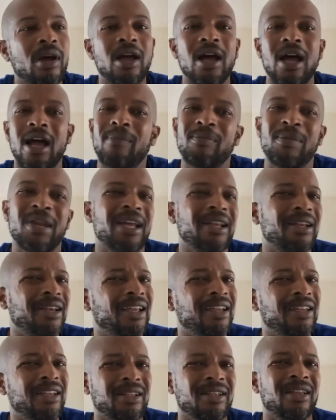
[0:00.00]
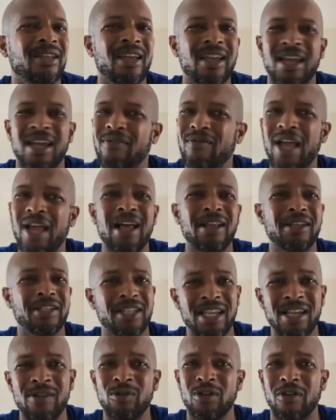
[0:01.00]
I'm like, nigga, have y'all
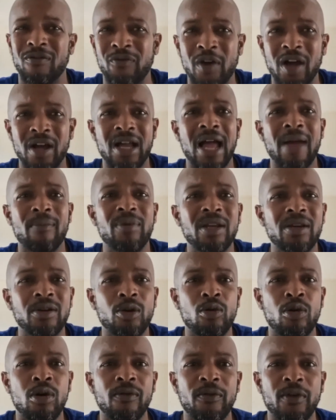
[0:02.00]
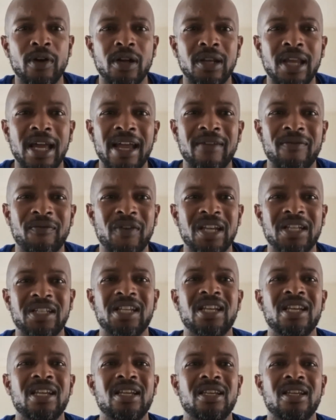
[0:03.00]
seen what the fuck I've been doing for the last
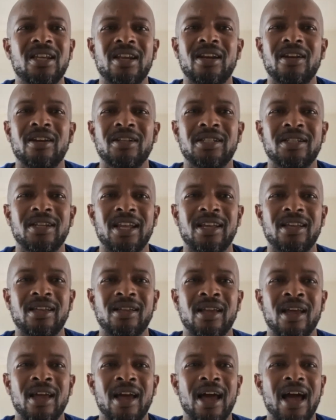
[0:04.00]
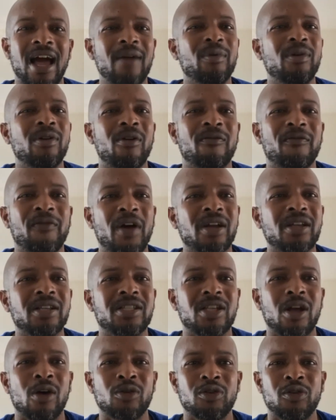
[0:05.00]
15 years, nigga? I've been on fucking
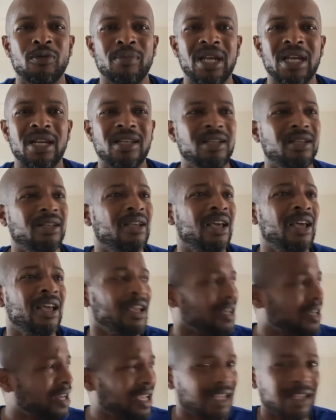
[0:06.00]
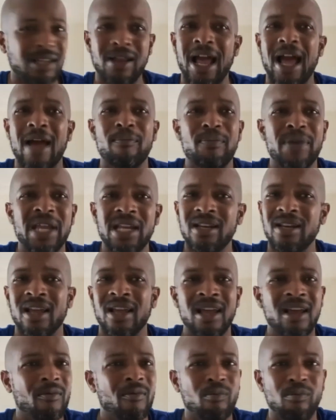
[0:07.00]
social media. Nigga, I've been
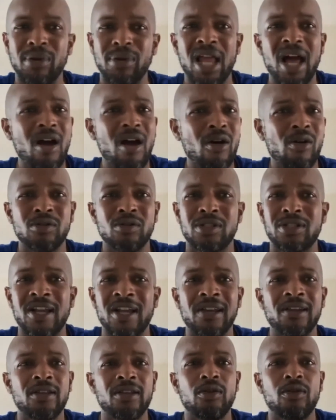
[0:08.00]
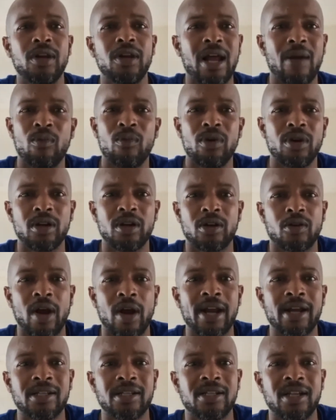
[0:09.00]
blogs telling you that I'm one of the
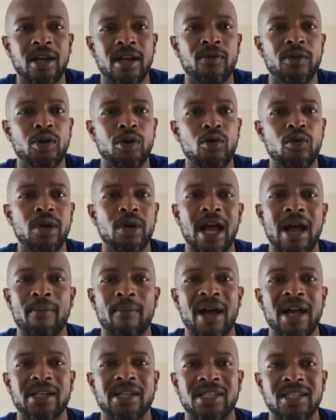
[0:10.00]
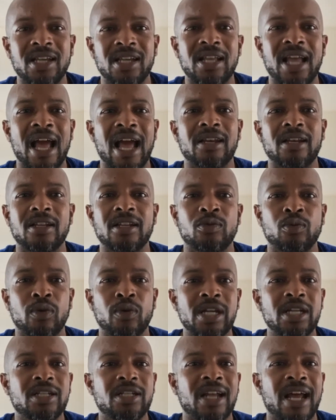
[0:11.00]
greatest to ever do it out my city, out this
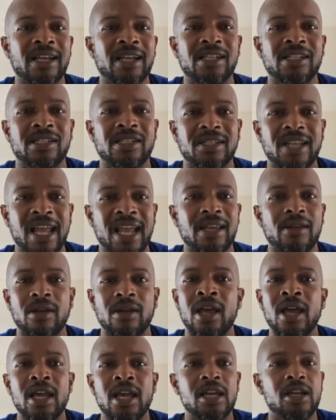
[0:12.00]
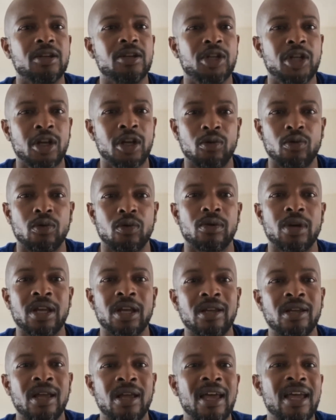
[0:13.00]
region, out this state in general,
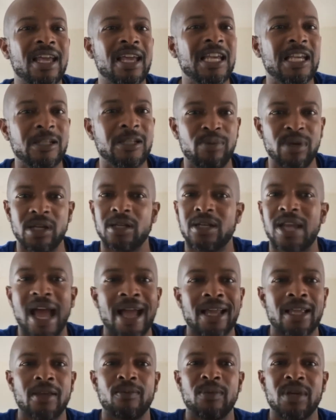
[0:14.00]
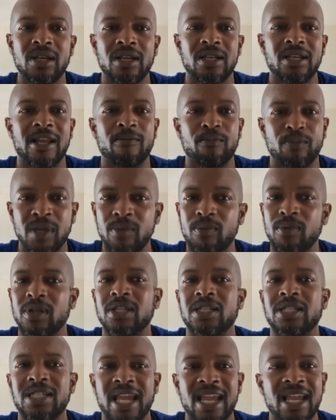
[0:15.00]
nigga. It's been documented that people are
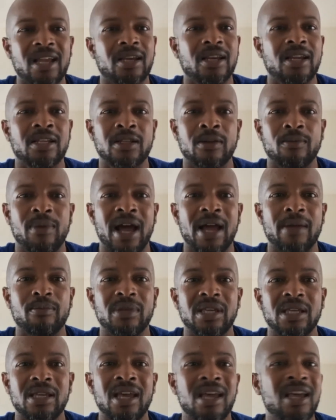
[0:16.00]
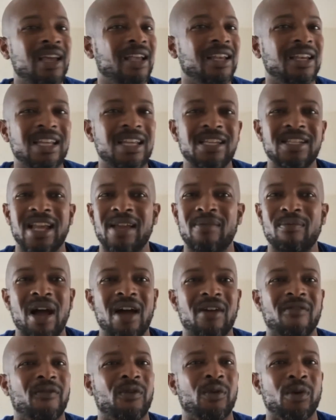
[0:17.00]
saying this about me. And these ain't my
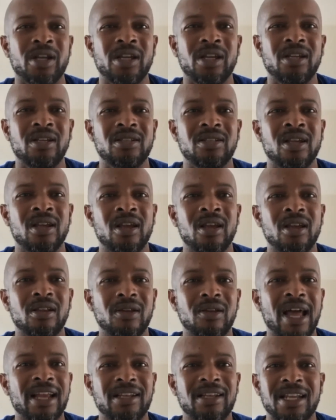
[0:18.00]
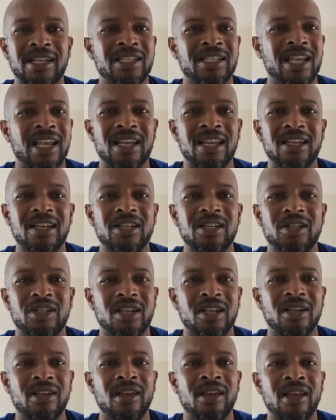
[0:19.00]
friends that's saying this
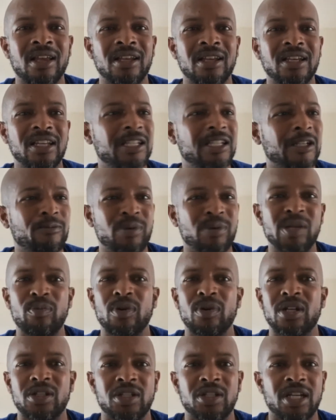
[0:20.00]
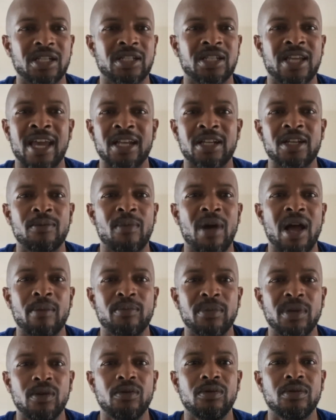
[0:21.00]
shit. This is people that just catching my
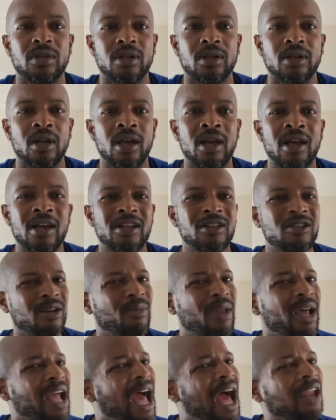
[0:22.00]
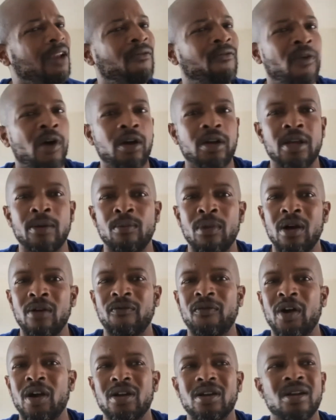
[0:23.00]
music. So I'm like, how the fuck can
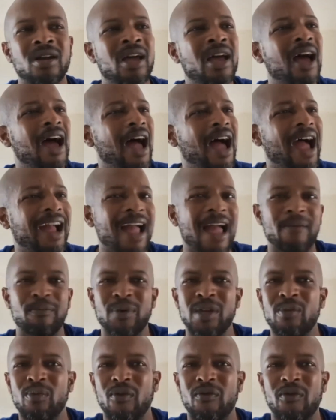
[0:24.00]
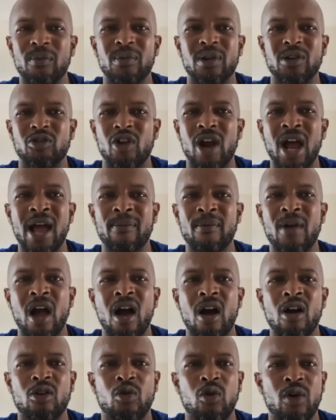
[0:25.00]
motherfucker, I got people from A Tribe
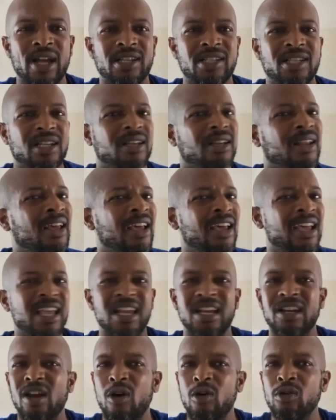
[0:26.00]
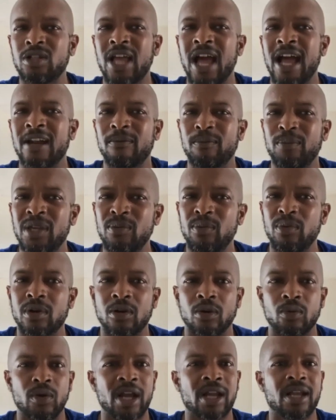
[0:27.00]
Called Quest and those kind of people
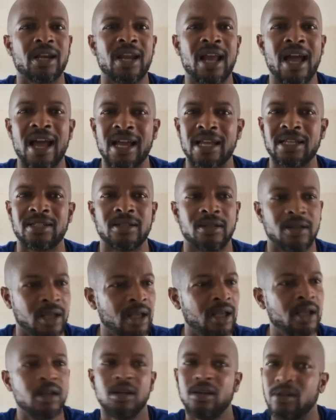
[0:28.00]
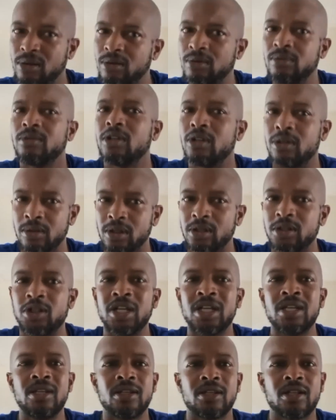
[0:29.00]
could recognize the
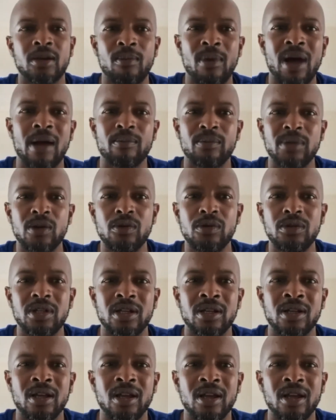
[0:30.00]
genius of my music.